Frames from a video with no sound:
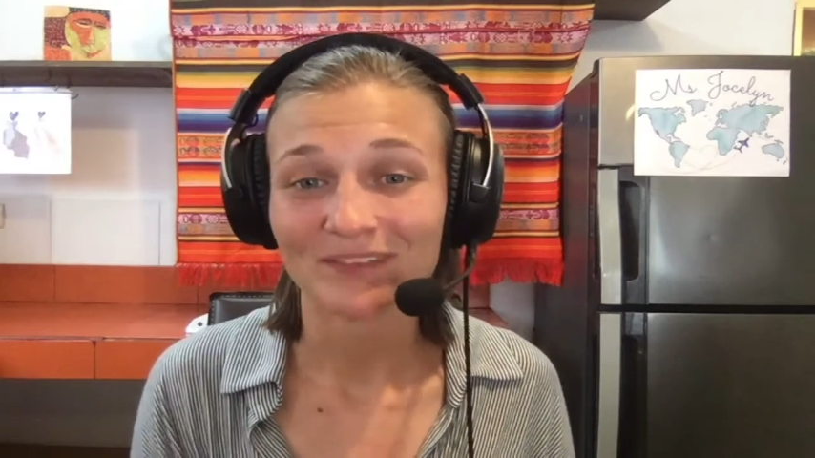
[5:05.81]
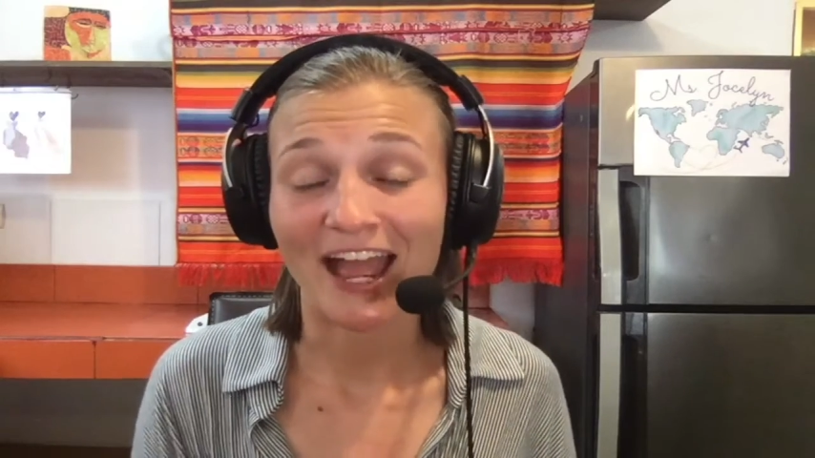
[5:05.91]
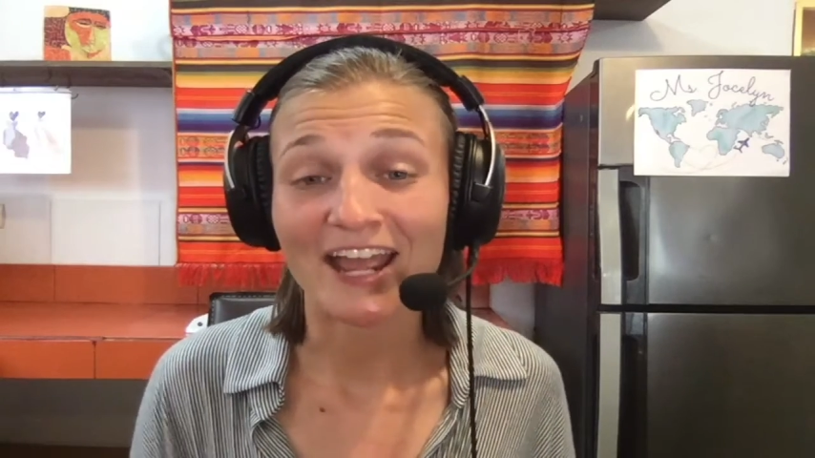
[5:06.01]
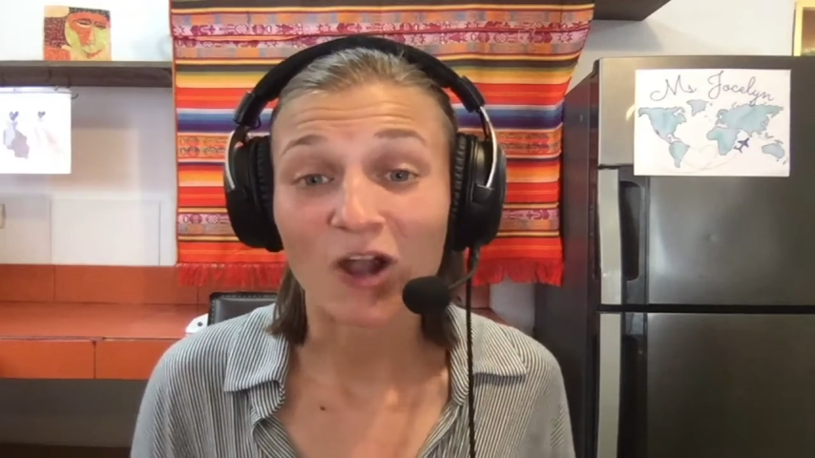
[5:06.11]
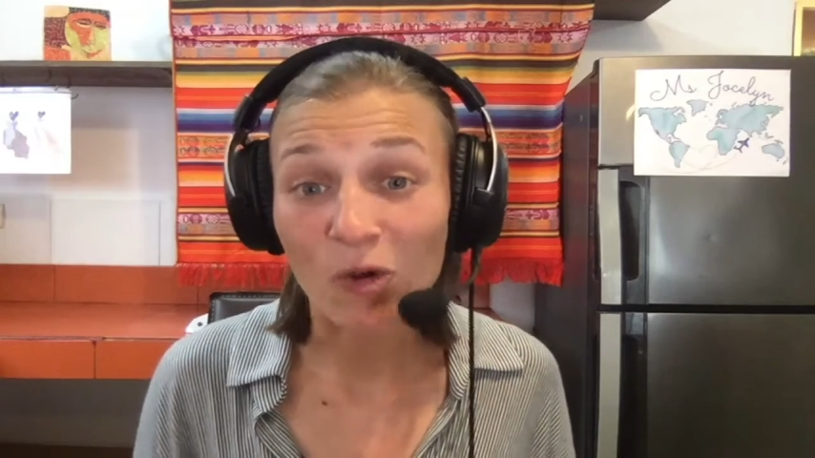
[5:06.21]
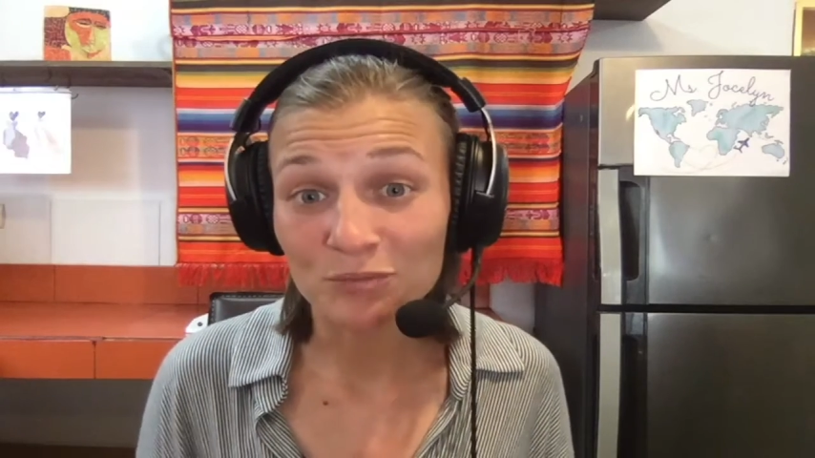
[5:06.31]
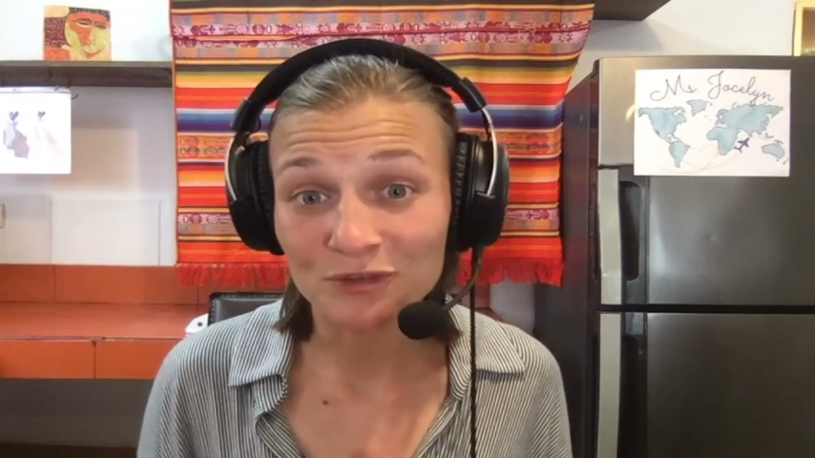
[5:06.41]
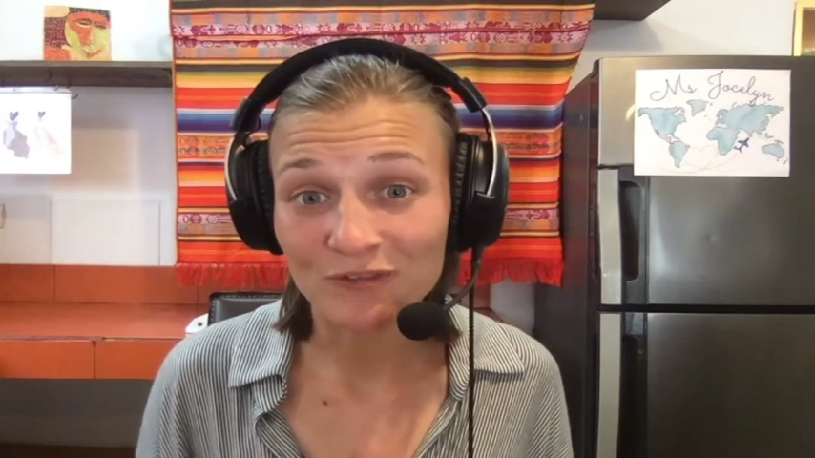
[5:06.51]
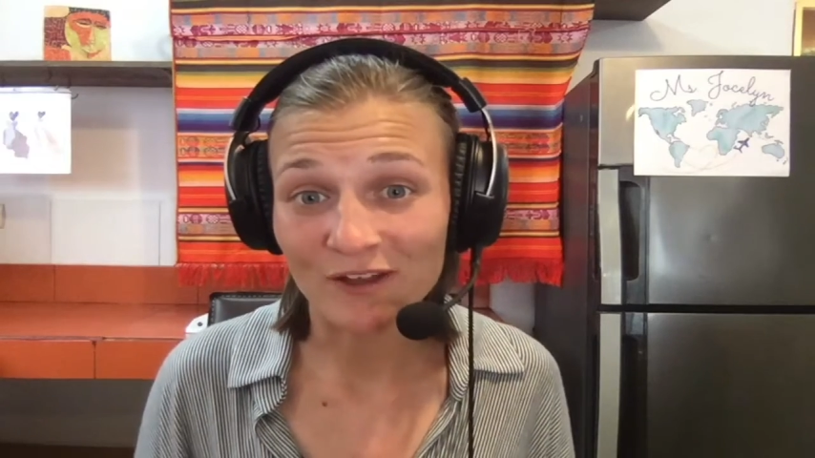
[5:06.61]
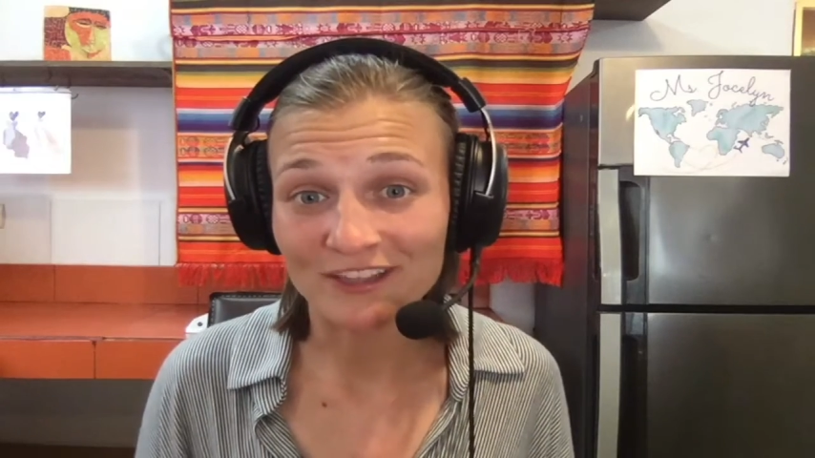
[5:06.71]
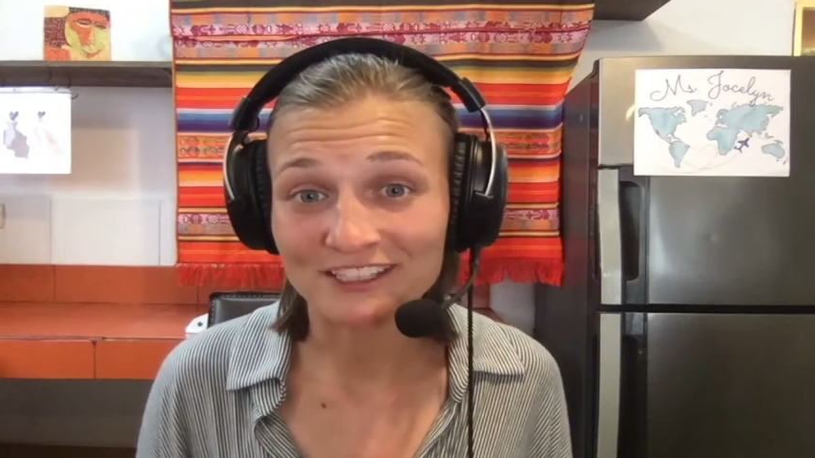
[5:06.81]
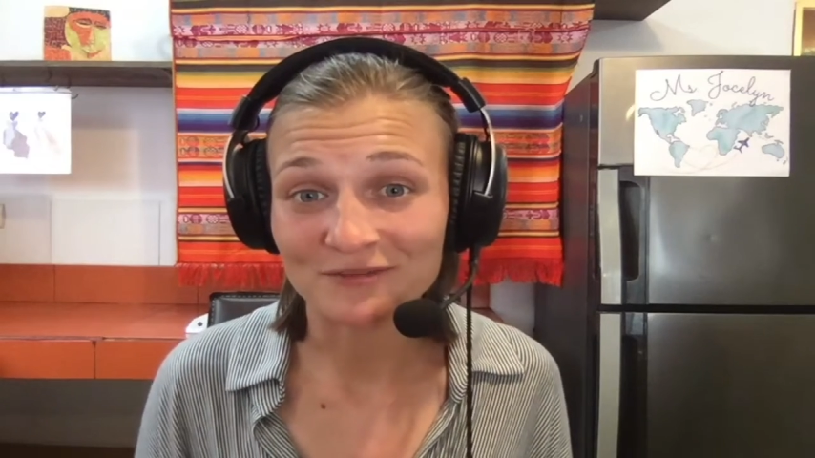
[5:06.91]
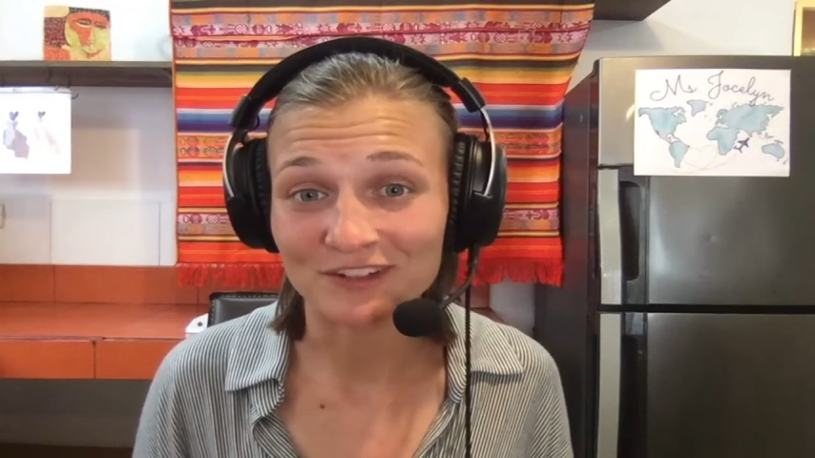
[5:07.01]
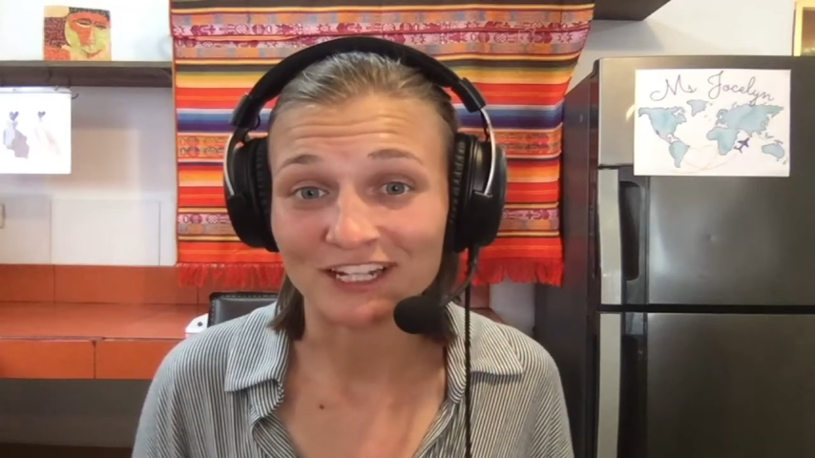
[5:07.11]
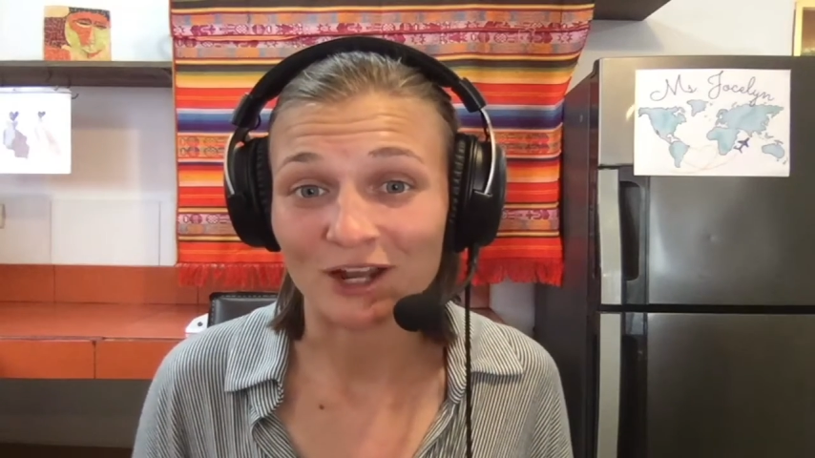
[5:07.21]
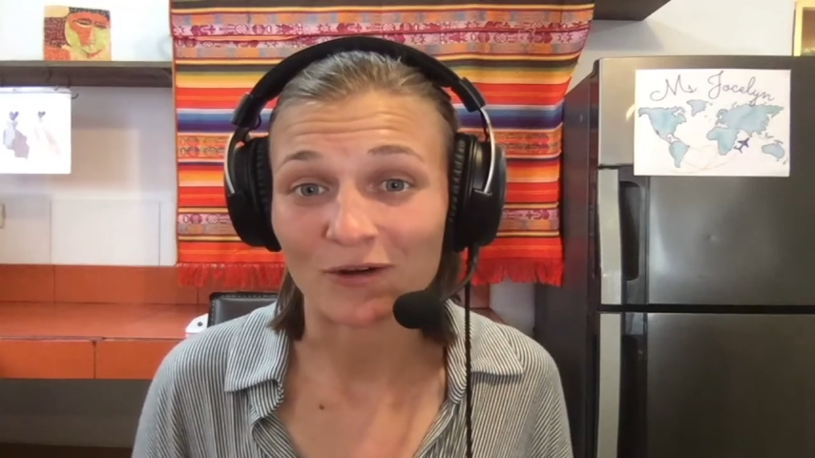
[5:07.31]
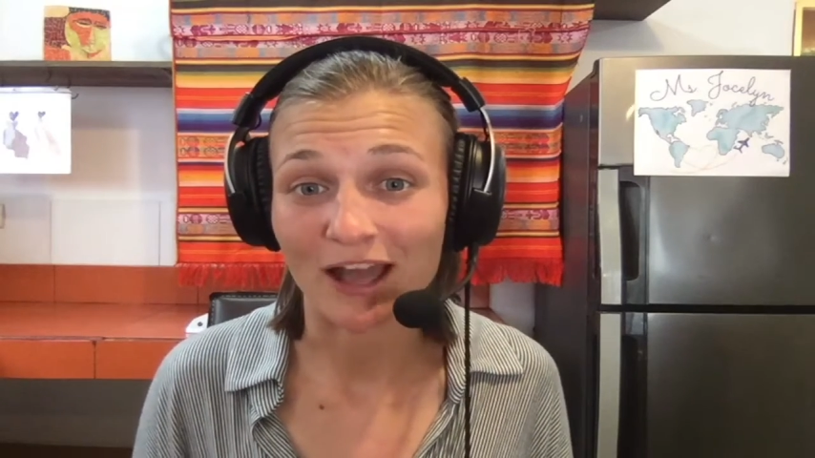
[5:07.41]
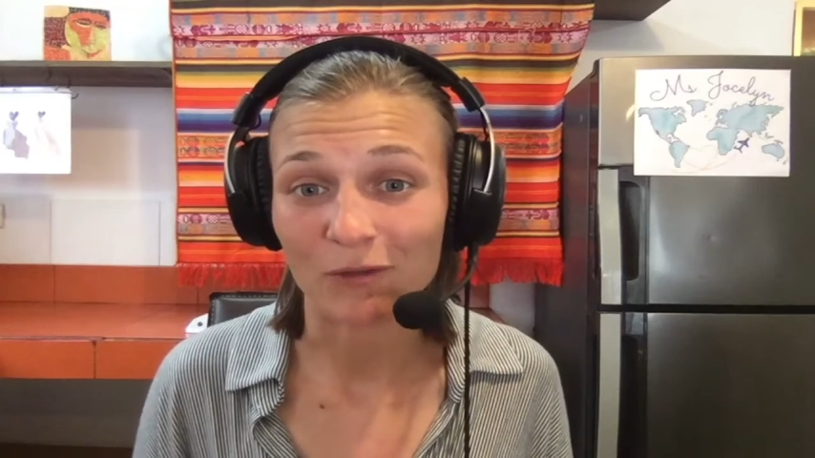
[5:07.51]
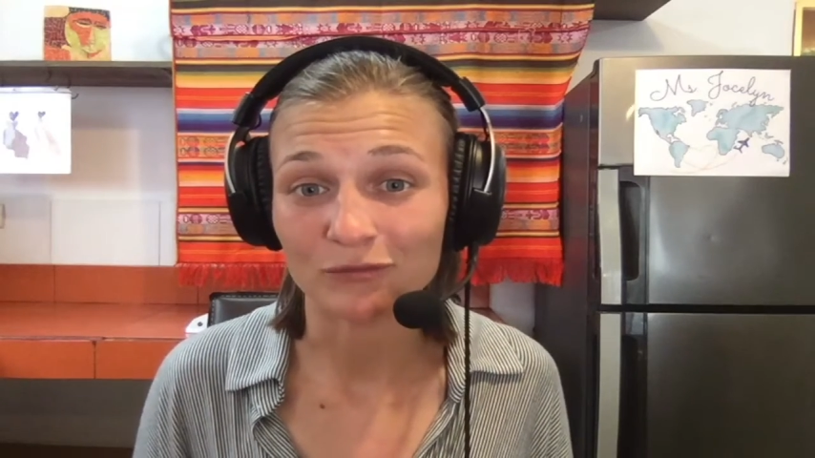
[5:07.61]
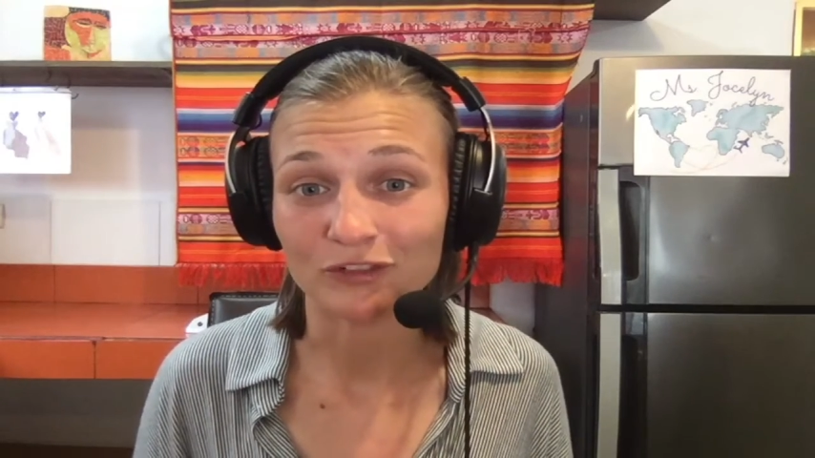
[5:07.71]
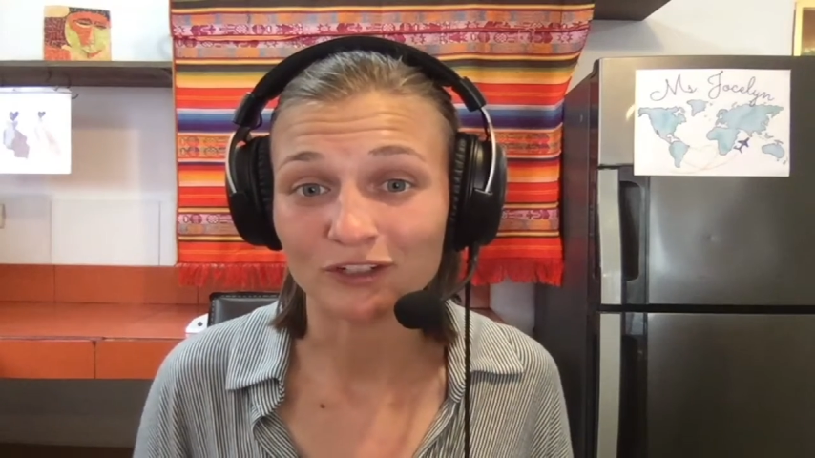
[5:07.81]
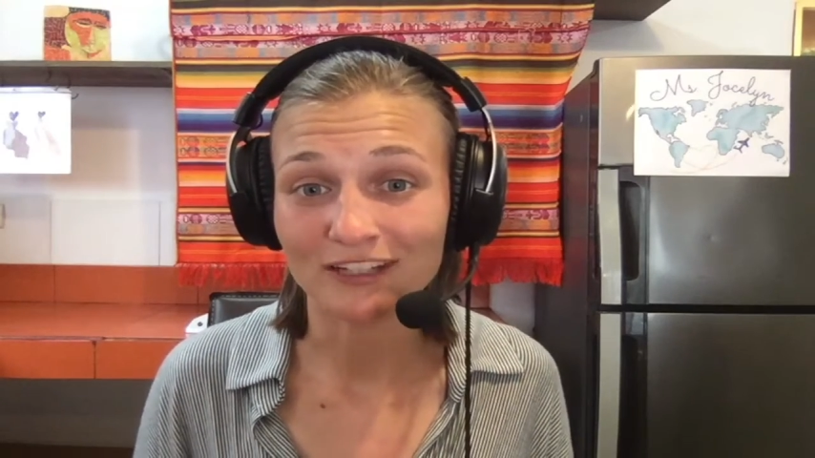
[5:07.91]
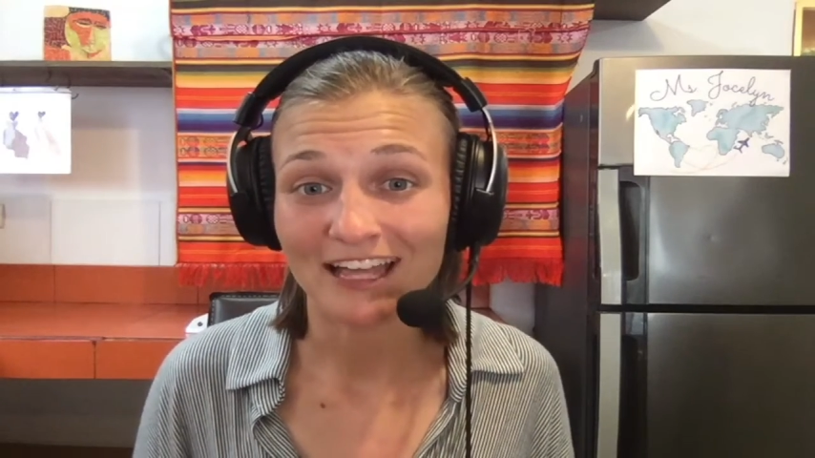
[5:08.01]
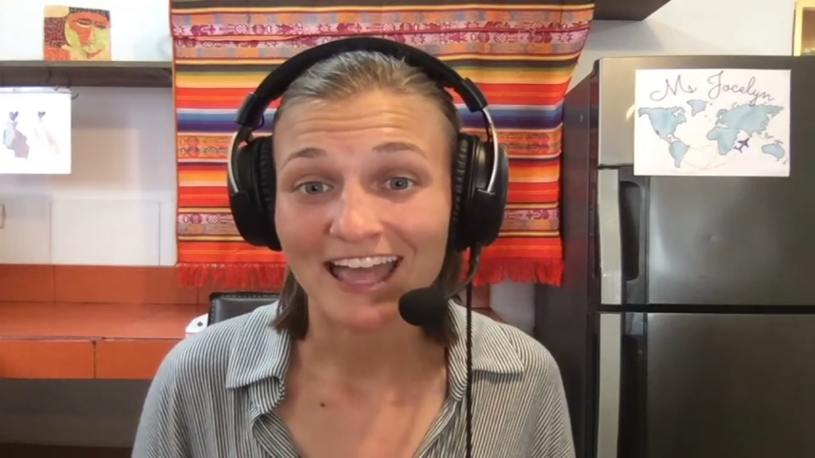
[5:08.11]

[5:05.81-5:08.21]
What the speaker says: I hope you found this video helpful,